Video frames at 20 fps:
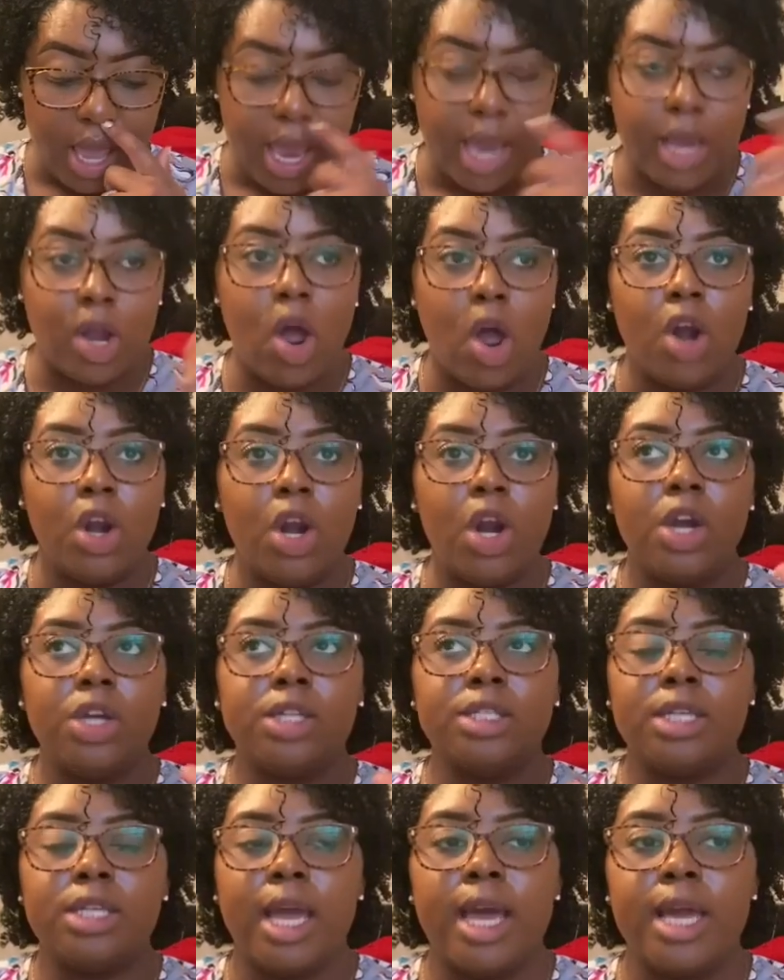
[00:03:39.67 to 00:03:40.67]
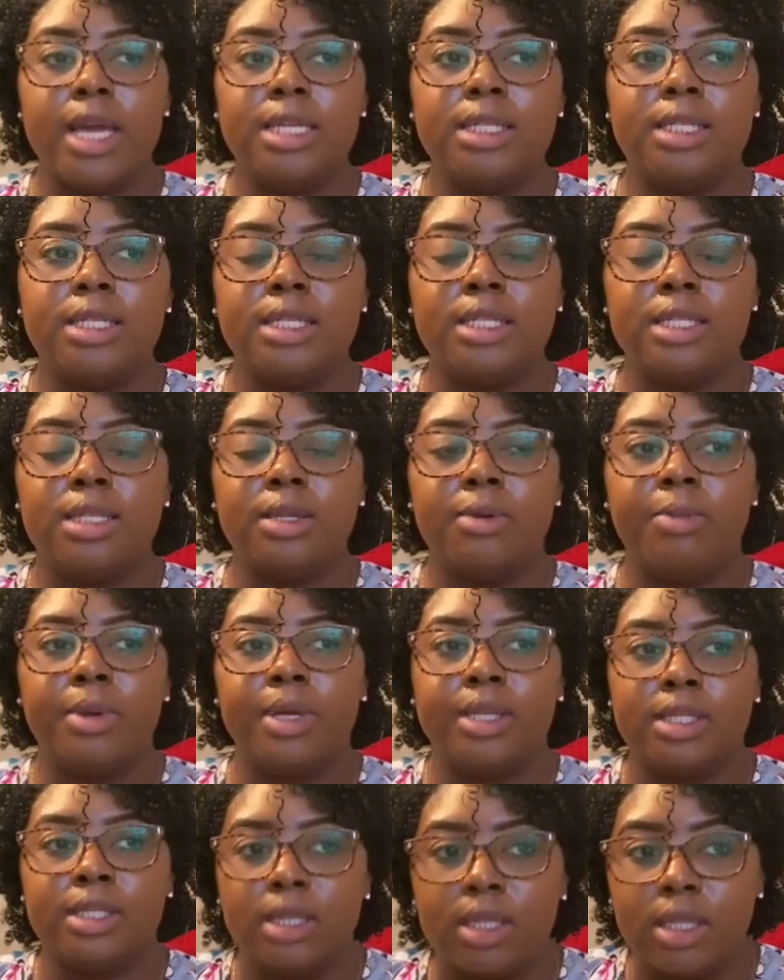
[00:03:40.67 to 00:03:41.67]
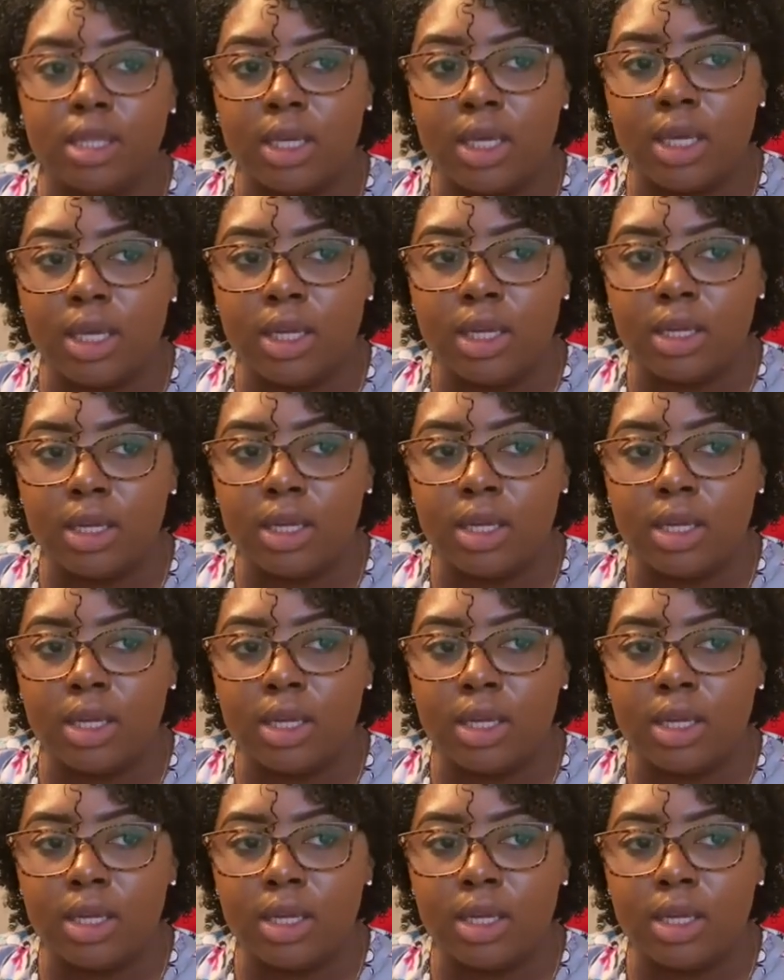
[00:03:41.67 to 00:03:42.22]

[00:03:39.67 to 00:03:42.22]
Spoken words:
And on our test, basically